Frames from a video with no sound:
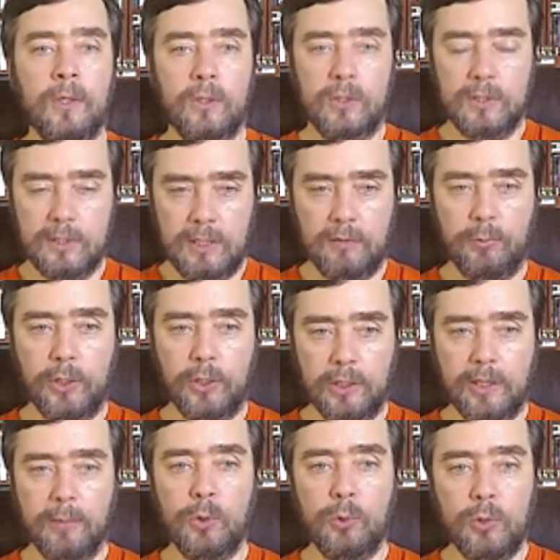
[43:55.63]
to see if we can
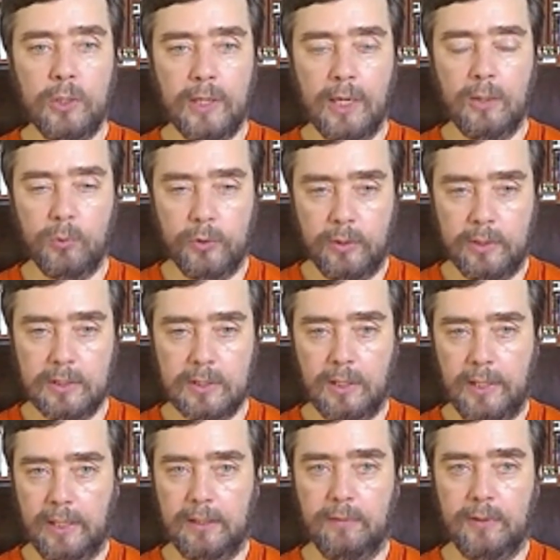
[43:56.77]
communicate with these
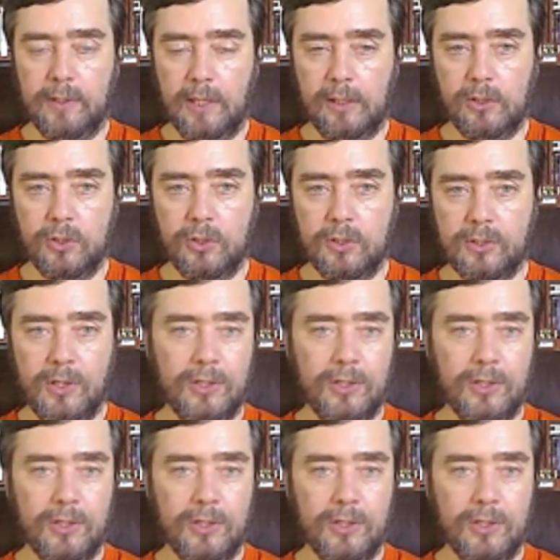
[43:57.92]
collective intelligences,